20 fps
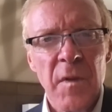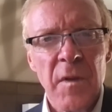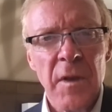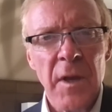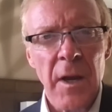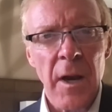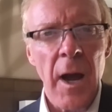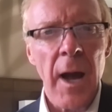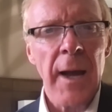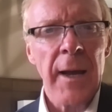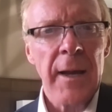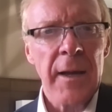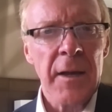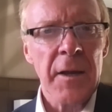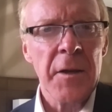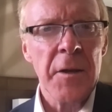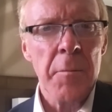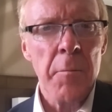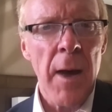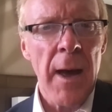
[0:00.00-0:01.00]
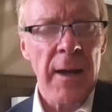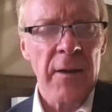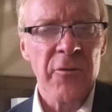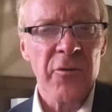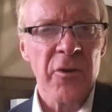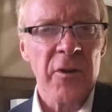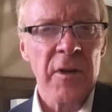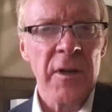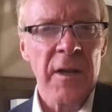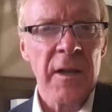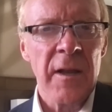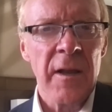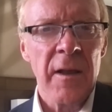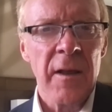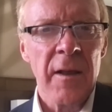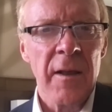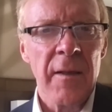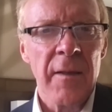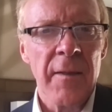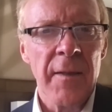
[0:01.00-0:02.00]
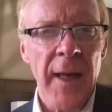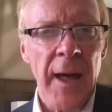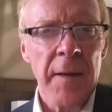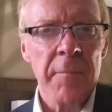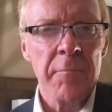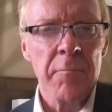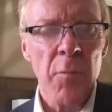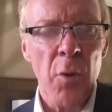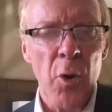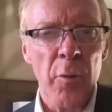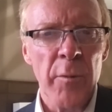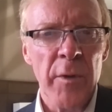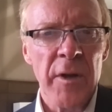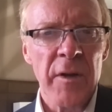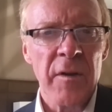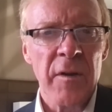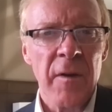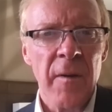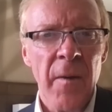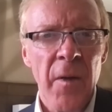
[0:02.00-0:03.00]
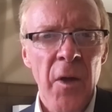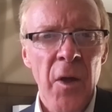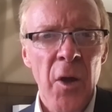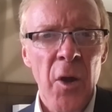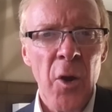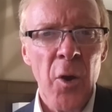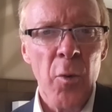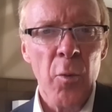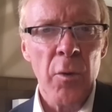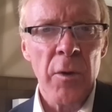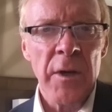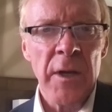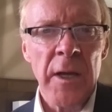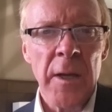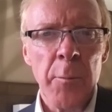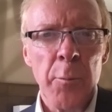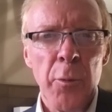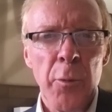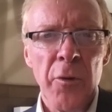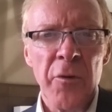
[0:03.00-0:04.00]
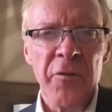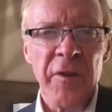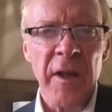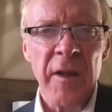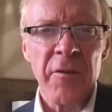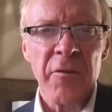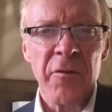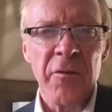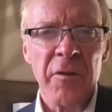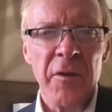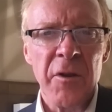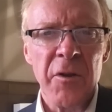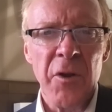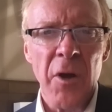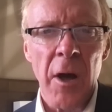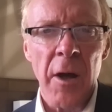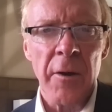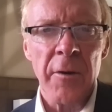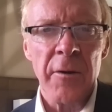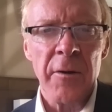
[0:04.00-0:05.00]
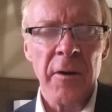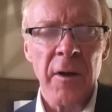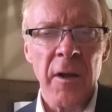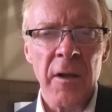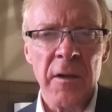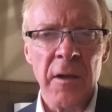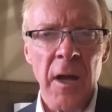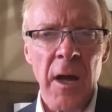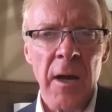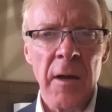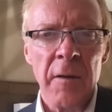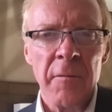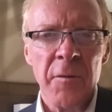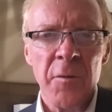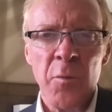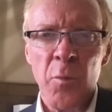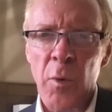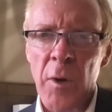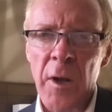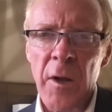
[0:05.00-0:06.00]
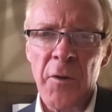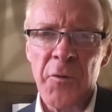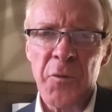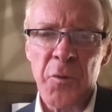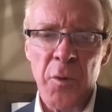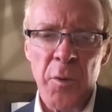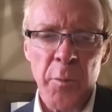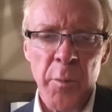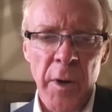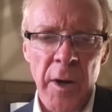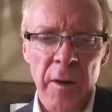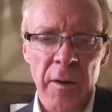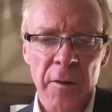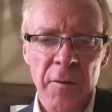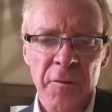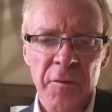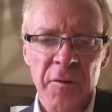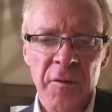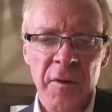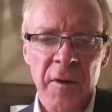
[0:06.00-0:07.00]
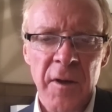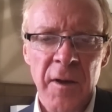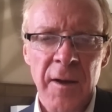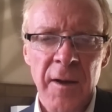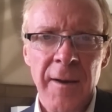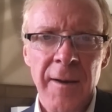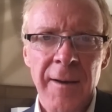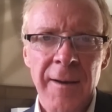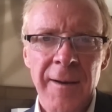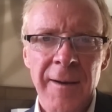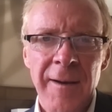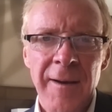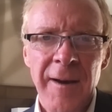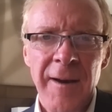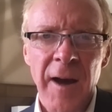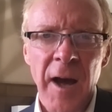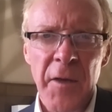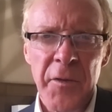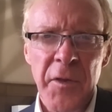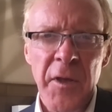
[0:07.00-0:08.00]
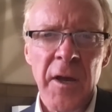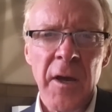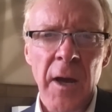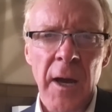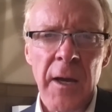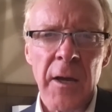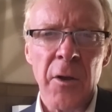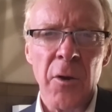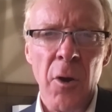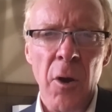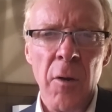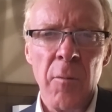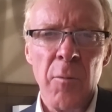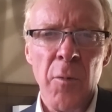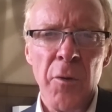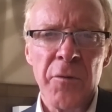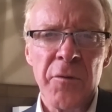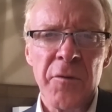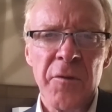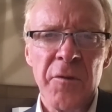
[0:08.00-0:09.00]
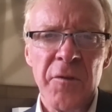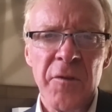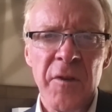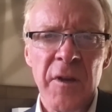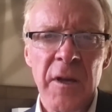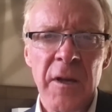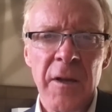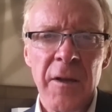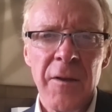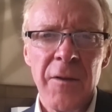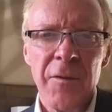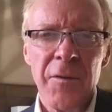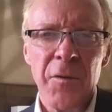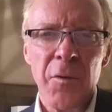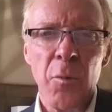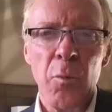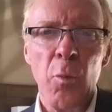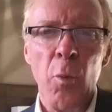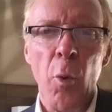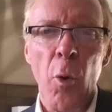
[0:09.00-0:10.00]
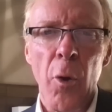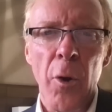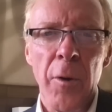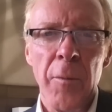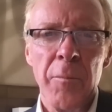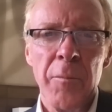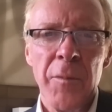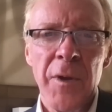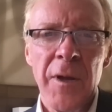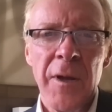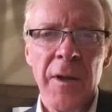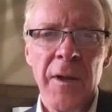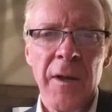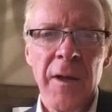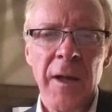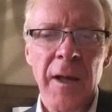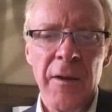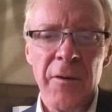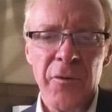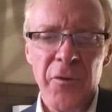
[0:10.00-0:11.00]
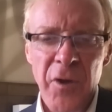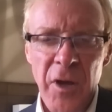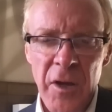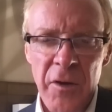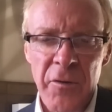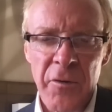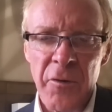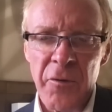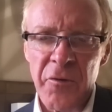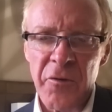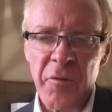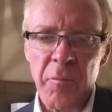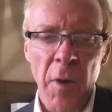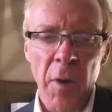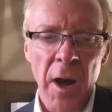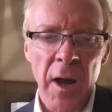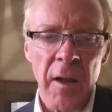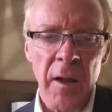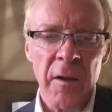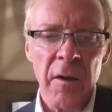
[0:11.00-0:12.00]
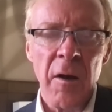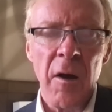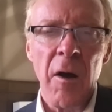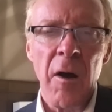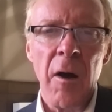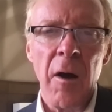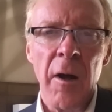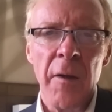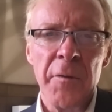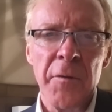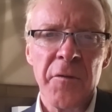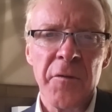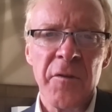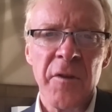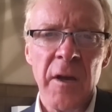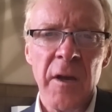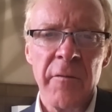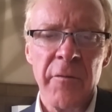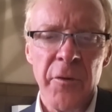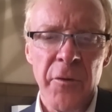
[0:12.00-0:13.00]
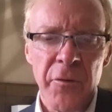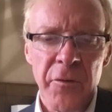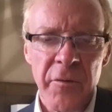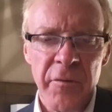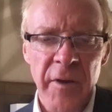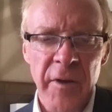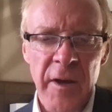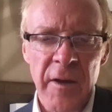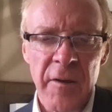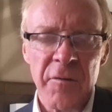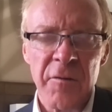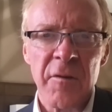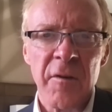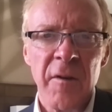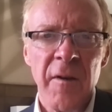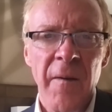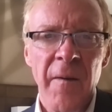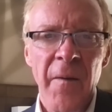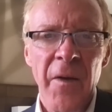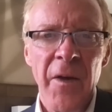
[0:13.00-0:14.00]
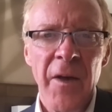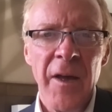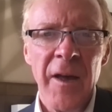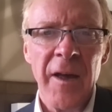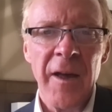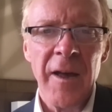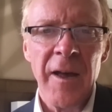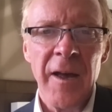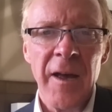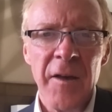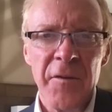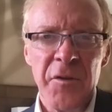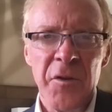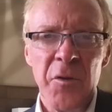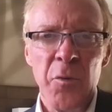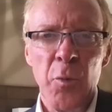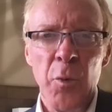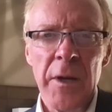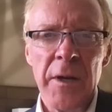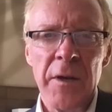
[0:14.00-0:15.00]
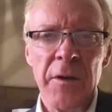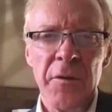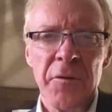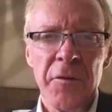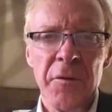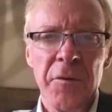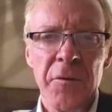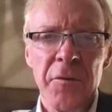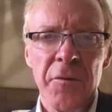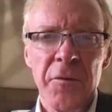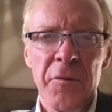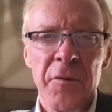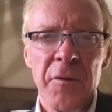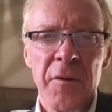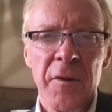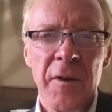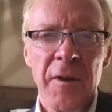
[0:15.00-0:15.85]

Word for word: that I can imagine that moment when he presents the daughter alive and well to her parents. I think I can almost see the warm and tender smile on the Savior's face as he witnesses